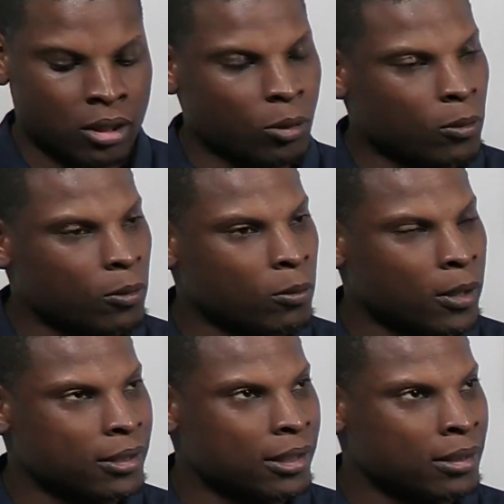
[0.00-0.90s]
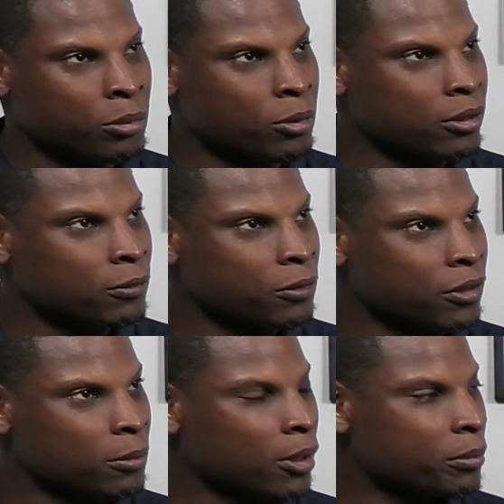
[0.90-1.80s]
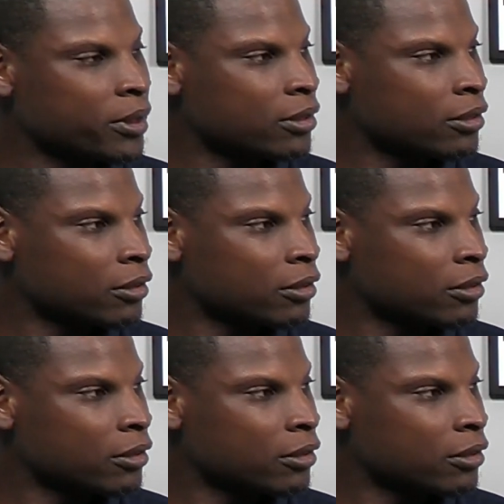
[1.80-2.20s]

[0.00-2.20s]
So why is that important for a small business?